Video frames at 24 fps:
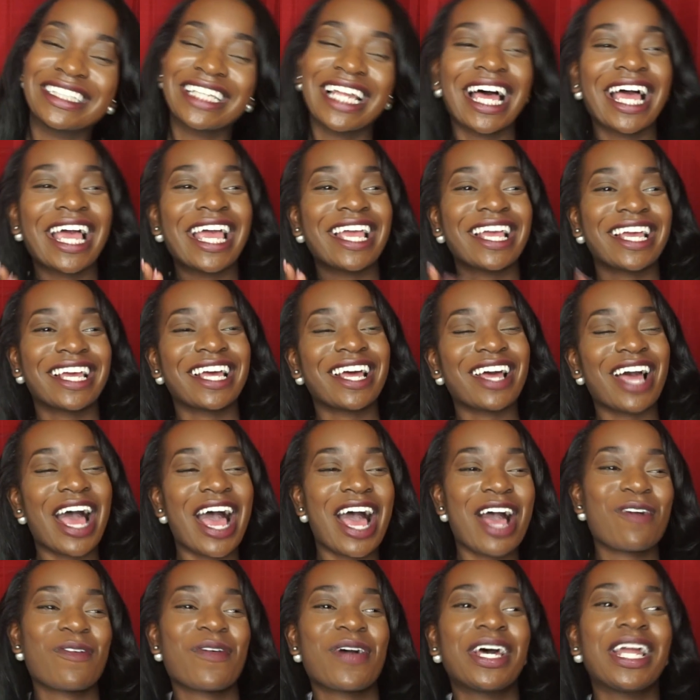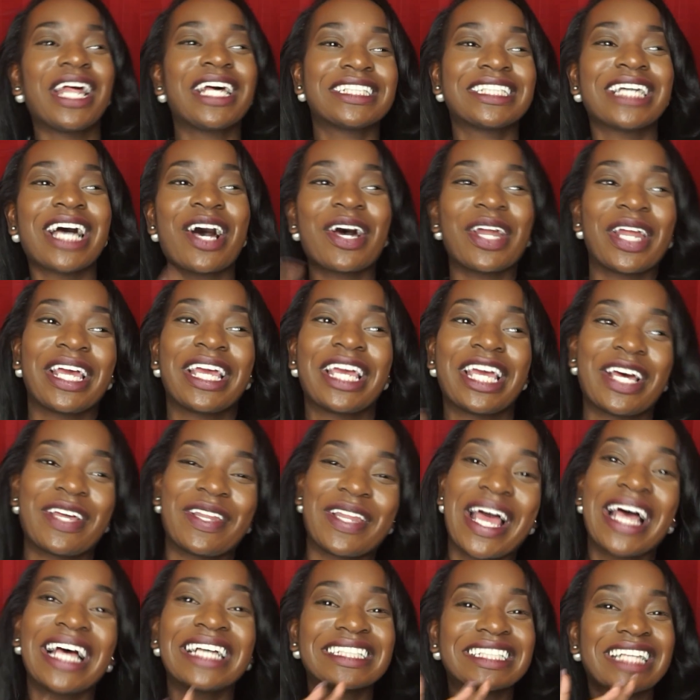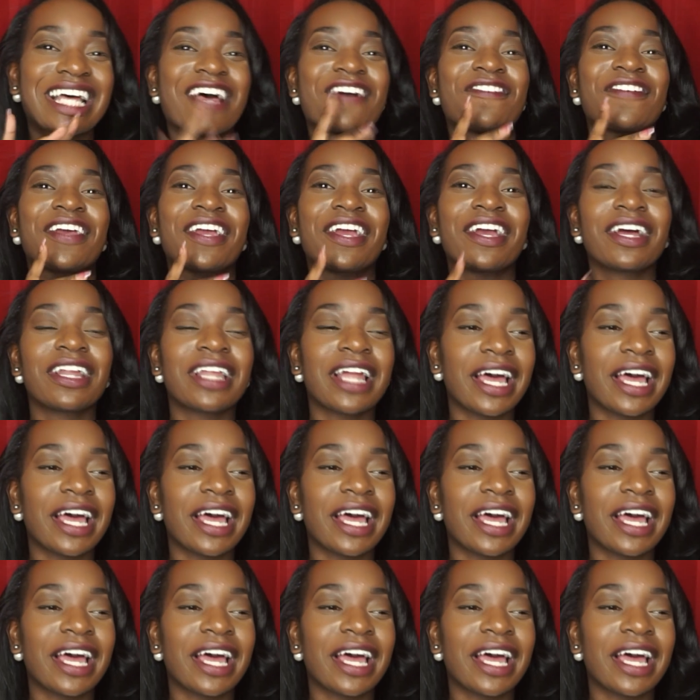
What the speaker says: Like, I want to talk to him. That's not fair.